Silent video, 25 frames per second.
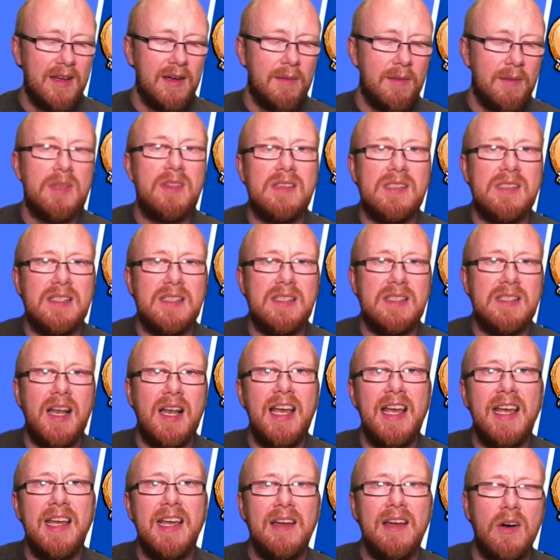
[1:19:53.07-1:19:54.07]
What's the
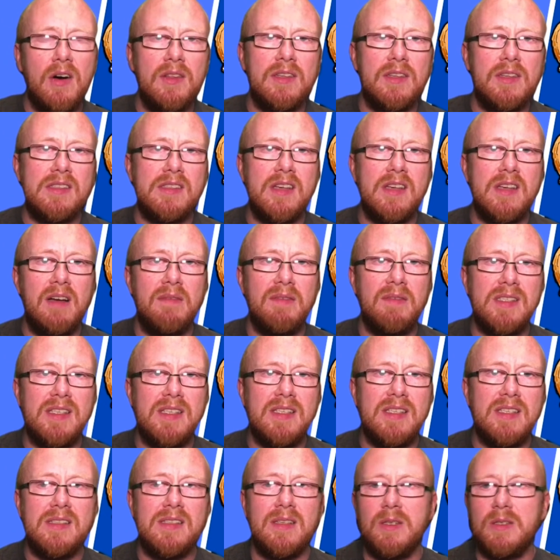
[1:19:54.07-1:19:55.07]
delay on the services?
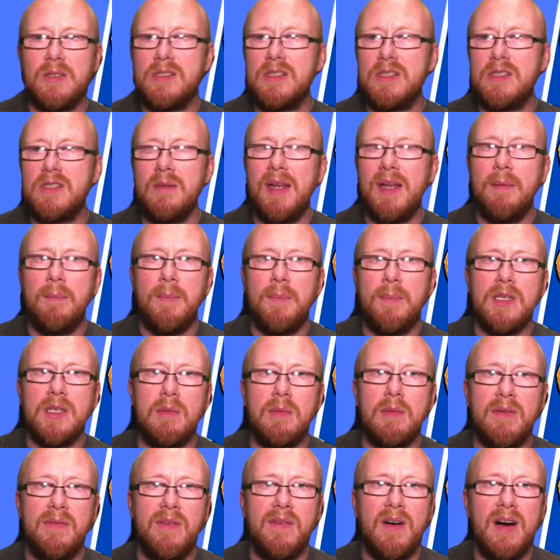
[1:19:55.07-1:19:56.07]
So it's going to be a month
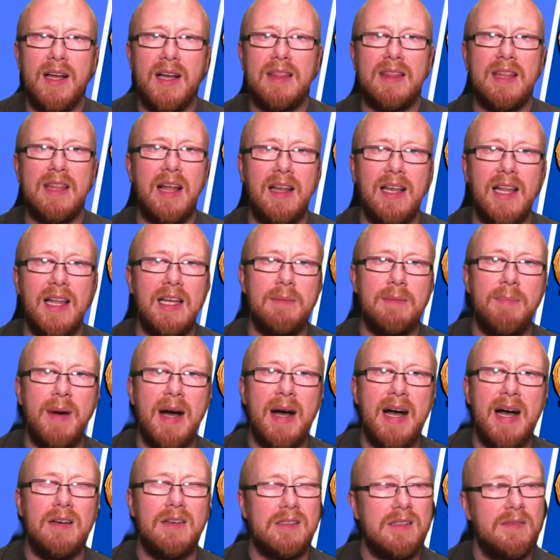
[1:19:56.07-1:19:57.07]
before I get that link back
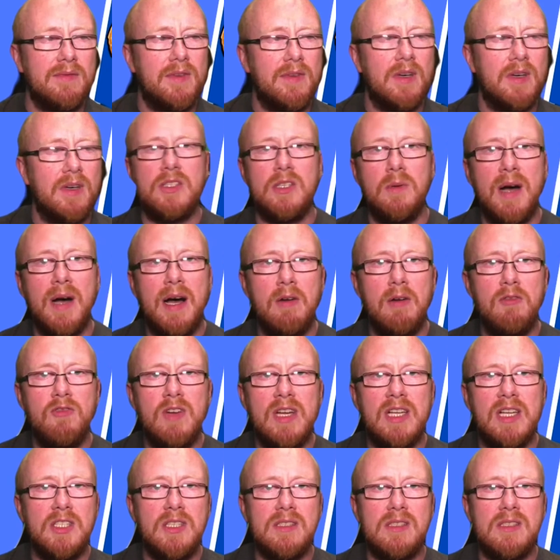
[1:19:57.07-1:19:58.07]
because I've got to do
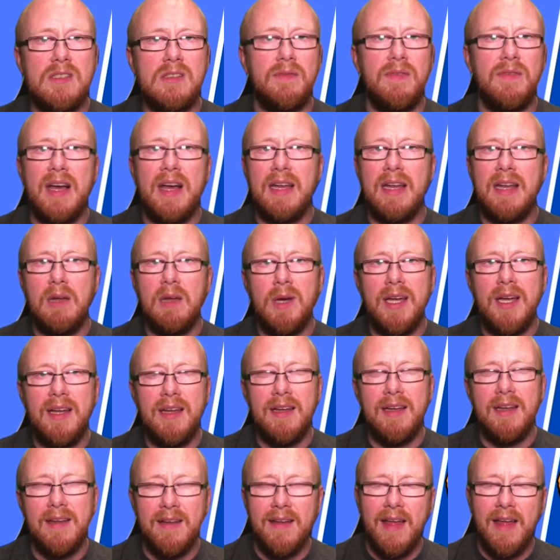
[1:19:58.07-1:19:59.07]
outreach and stuff anyway.
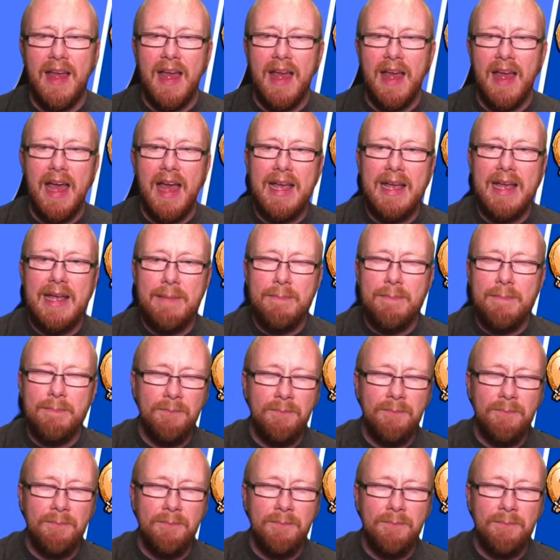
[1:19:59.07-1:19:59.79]
Um,